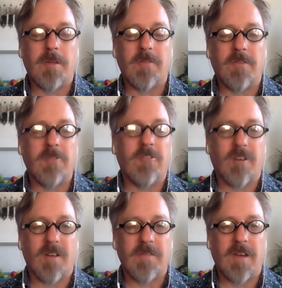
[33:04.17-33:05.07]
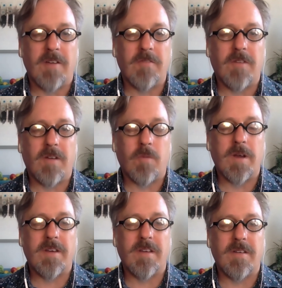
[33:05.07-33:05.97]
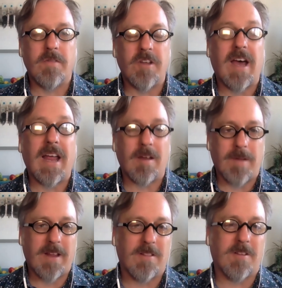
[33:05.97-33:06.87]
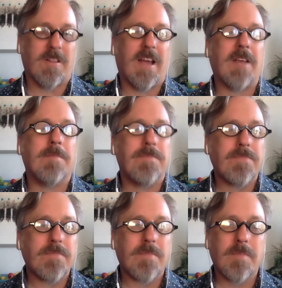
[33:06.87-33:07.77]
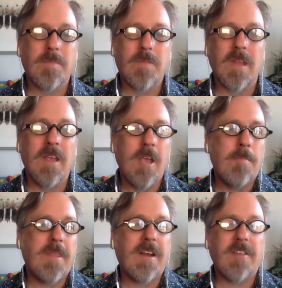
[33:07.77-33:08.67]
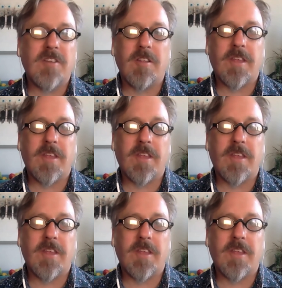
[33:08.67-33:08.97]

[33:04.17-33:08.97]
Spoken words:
future of what dying might like. But then I started thinking